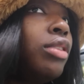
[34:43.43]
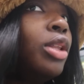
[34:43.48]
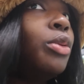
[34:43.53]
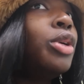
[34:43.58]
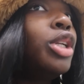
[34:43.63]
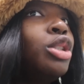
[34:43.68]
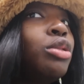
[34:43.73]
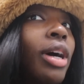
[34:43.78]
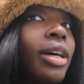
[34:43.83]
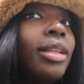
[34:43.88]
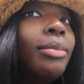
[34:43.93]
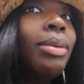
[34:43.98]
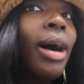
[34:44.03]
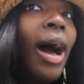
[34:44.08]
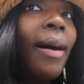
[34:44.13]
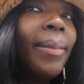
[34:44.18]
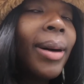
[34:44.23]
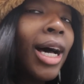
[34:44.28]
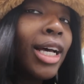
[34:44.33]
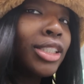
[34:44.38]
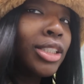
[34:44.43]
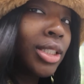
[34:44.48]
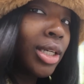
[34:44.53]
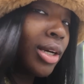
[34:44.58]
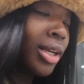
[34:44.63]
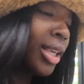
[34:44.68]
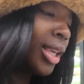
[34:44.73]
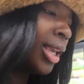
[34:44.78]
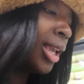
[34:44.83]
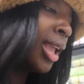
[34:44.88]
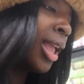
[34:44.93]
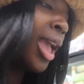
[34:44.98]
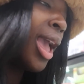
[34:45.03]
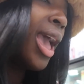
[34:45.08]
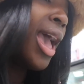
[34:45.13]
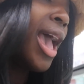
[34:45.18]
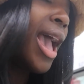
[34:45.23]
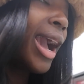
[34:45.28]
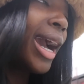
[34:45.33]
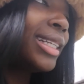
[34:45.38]
really want to try the popeye's turkey
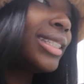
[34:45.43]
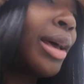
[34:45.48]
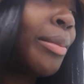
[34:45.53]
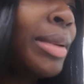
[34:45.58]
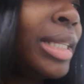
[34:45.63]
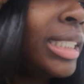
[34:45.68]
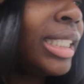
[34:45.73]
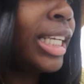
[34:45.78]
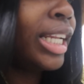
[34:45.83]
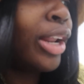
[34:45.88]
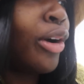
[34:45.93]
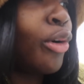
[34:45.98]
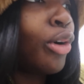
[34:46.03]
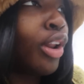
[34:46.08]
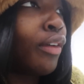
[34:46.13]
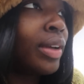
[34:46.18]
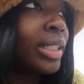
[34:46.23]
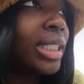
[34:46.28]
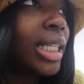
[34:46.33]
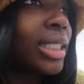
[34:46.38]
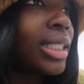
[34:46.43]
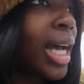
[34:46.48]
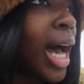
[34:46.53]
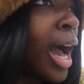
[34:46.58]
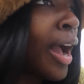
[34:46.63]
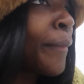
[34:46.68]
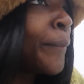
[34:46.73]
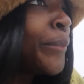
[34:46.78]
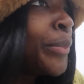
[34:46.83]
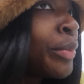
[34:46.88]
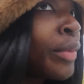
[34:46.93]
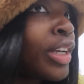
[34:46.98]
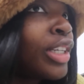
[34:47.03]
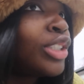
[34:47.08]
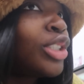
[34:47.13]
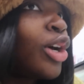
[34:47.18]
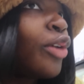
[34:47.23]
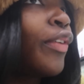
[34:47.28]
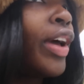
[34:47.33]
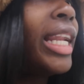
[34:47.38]
because i've been seeing it all over tiktok
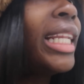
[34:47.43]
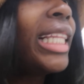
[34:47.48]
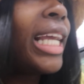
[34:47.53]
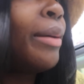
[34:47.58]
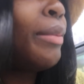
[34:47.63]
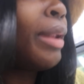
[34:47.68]
so if anything